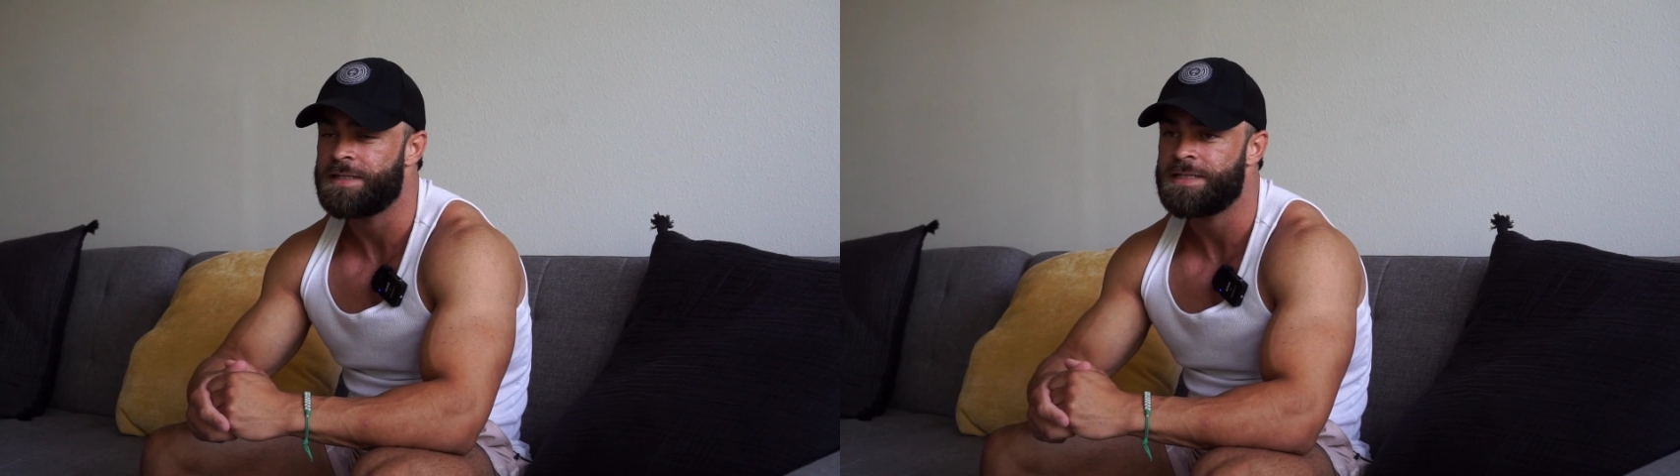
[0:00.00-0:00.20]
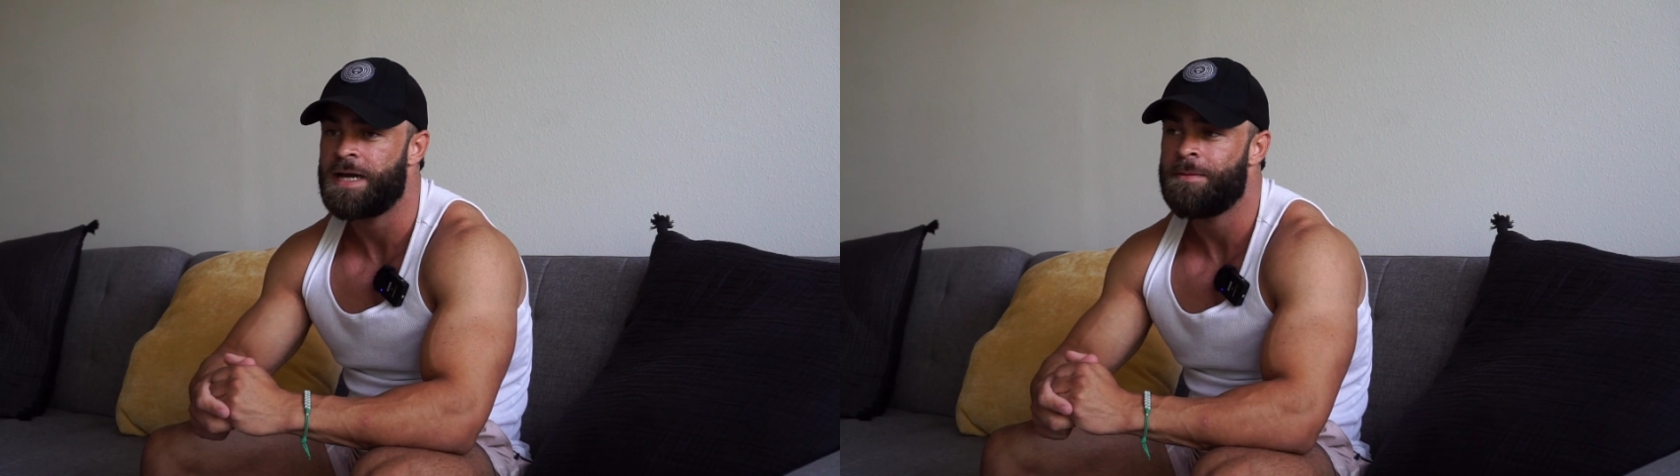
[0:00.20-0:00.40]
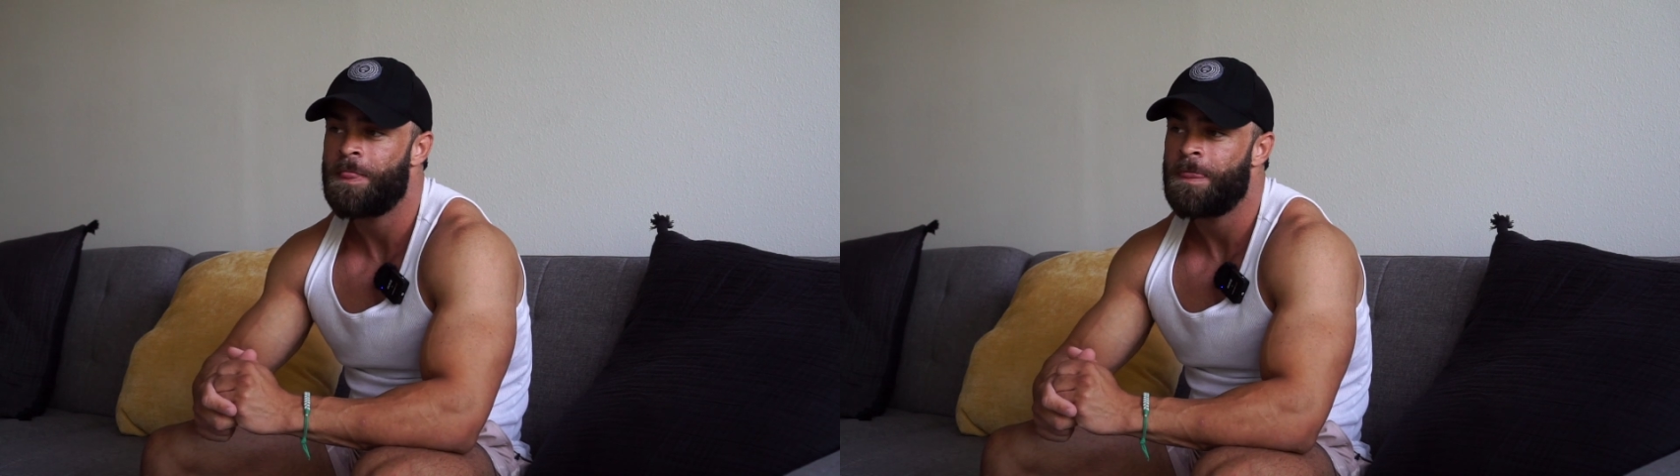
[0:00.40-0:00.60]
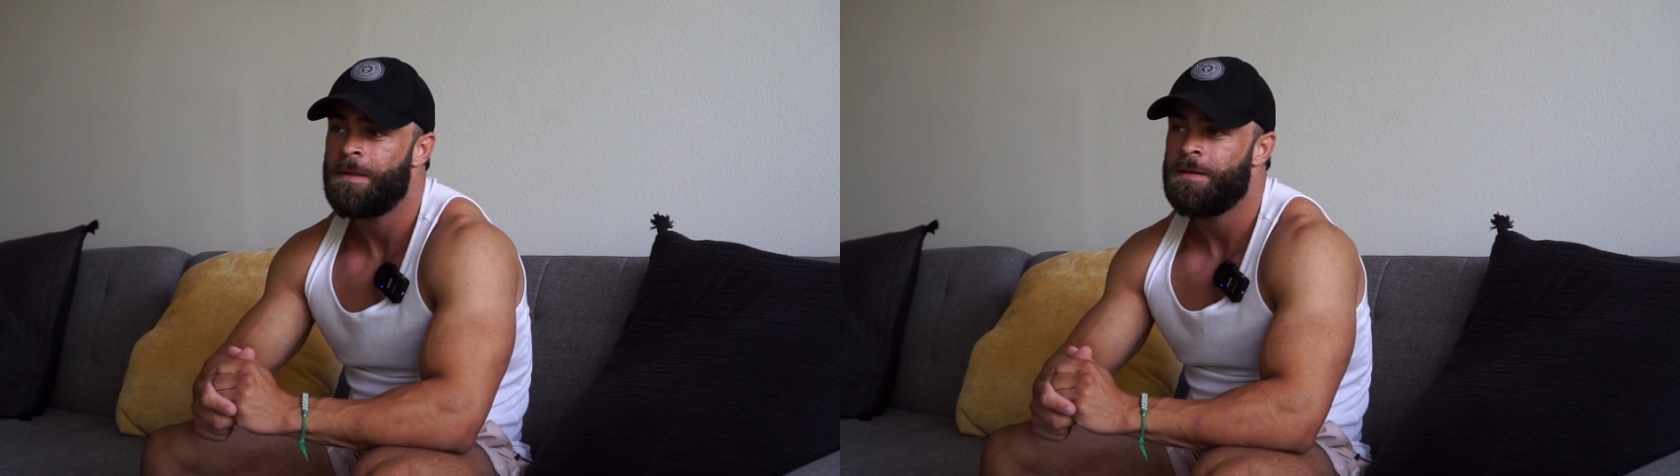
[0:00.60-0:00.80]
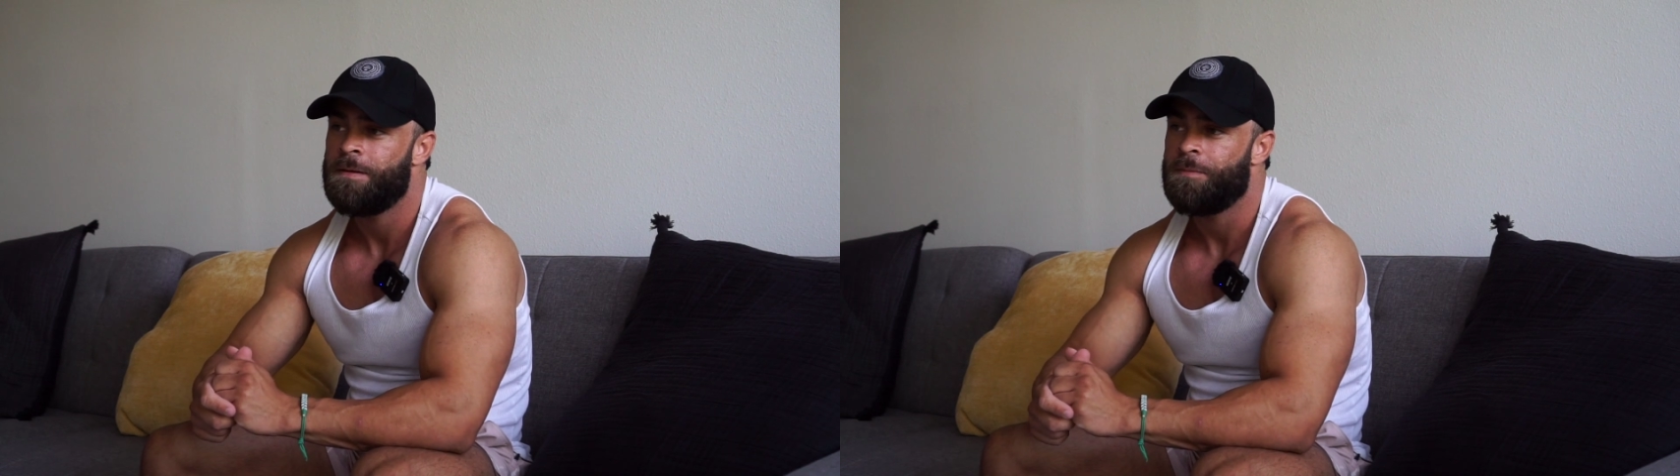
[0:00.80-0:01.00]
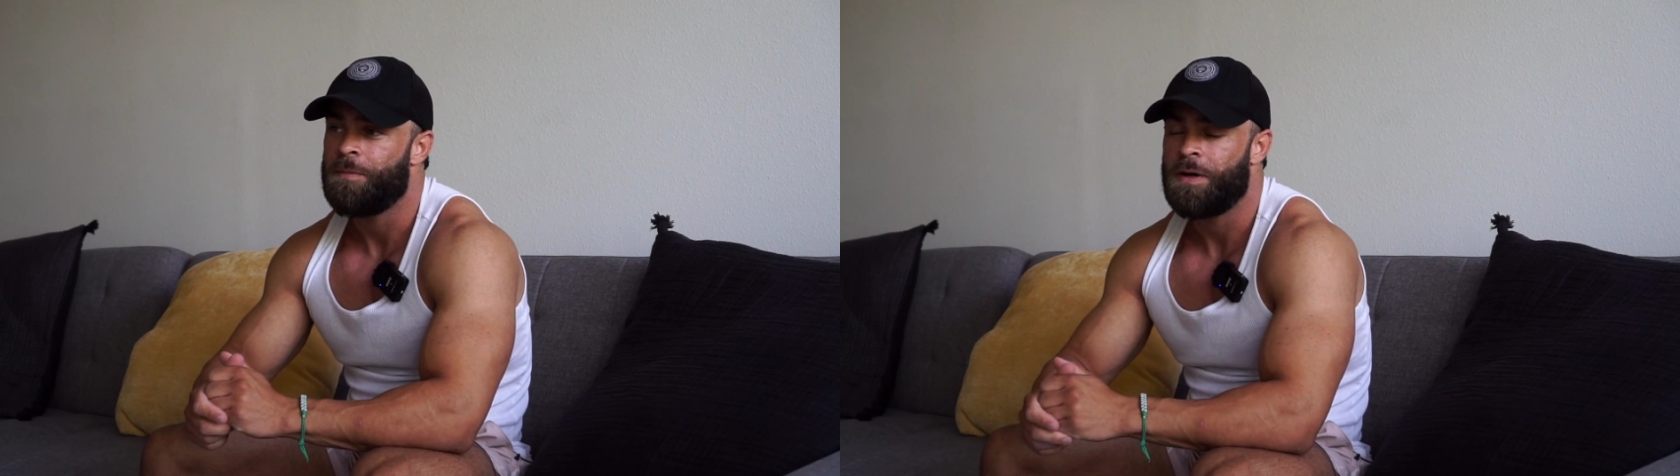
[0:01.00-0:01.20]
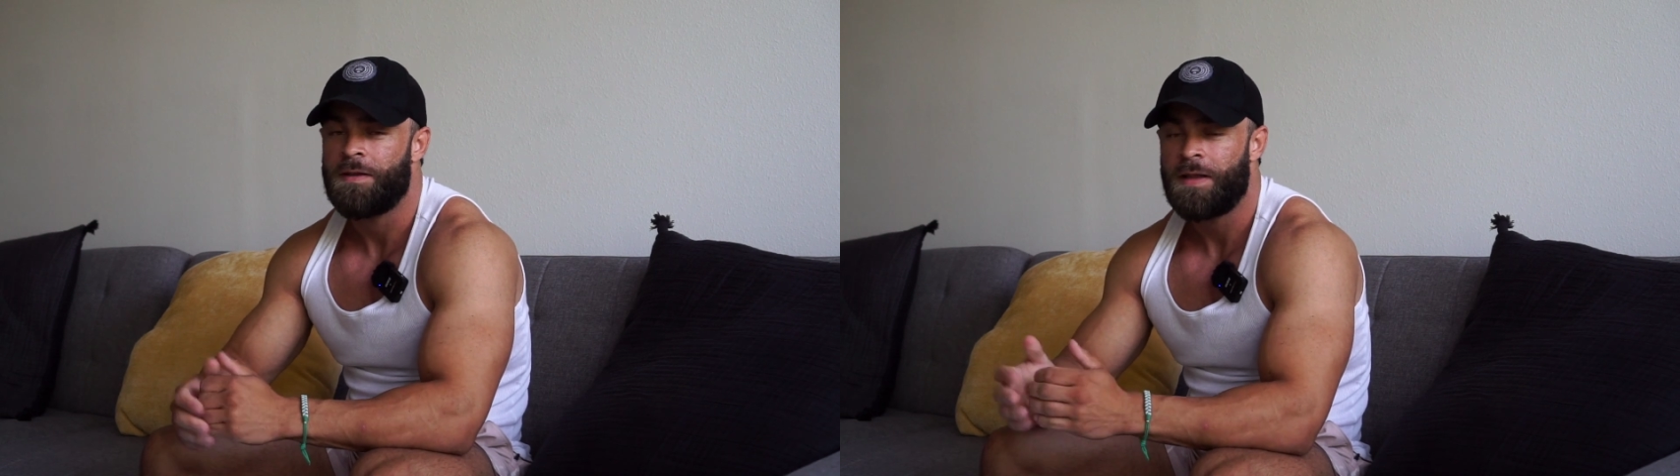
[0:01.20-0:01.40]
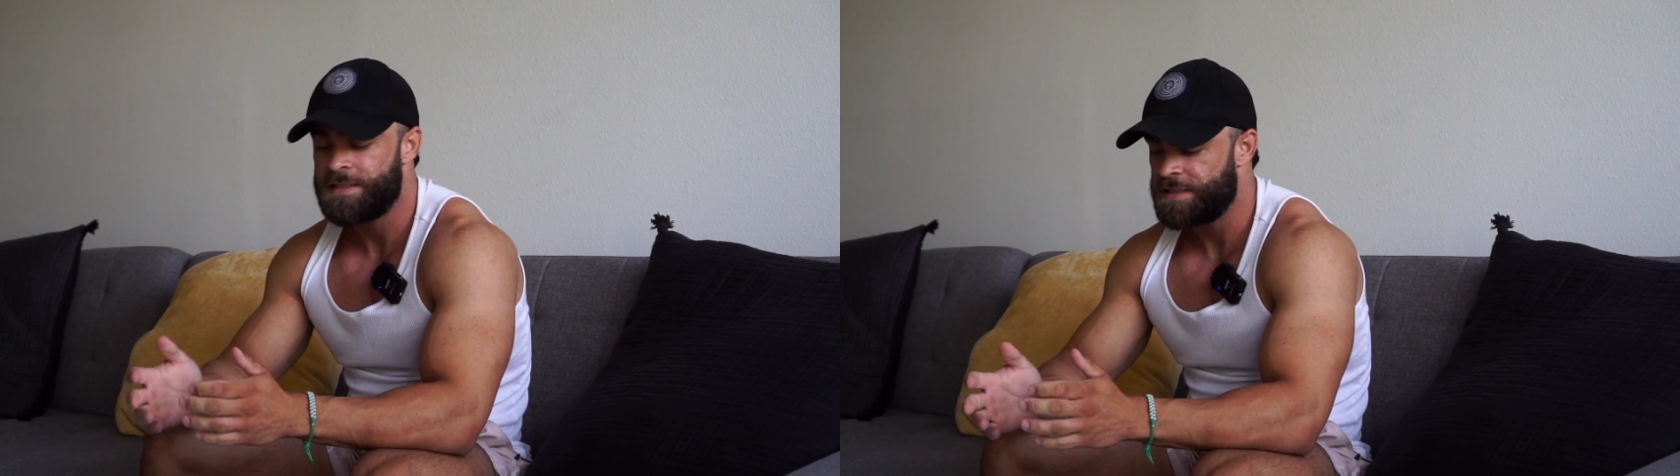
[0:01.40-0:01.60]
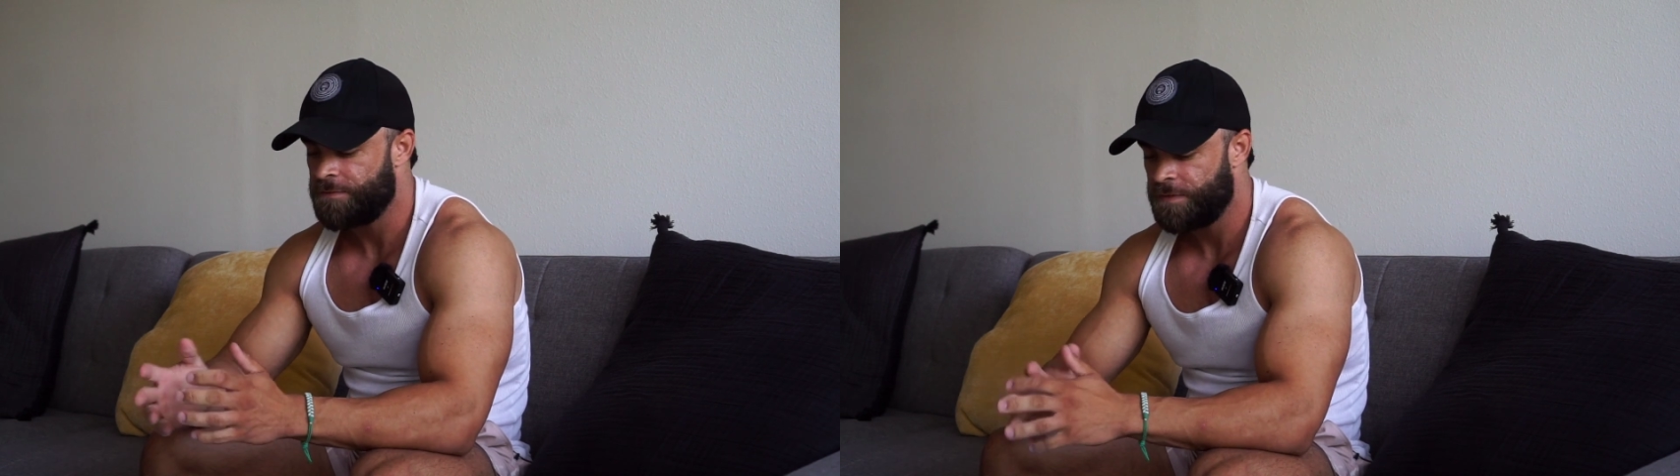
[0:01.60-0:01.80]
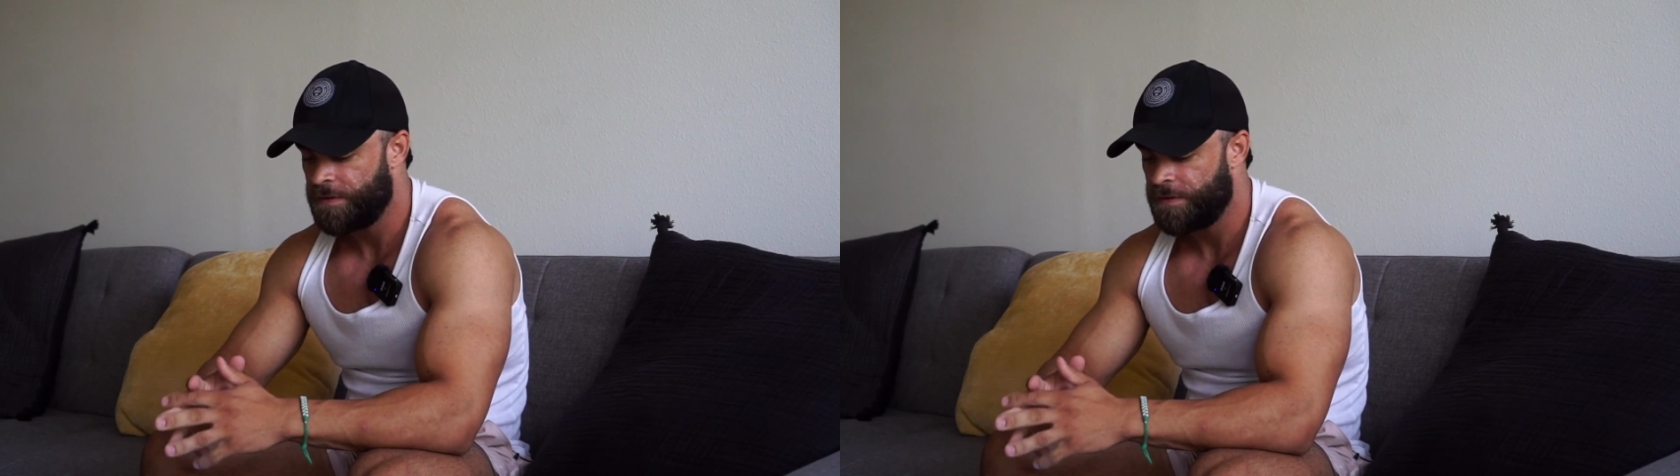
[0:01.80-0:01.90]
time. But that's everything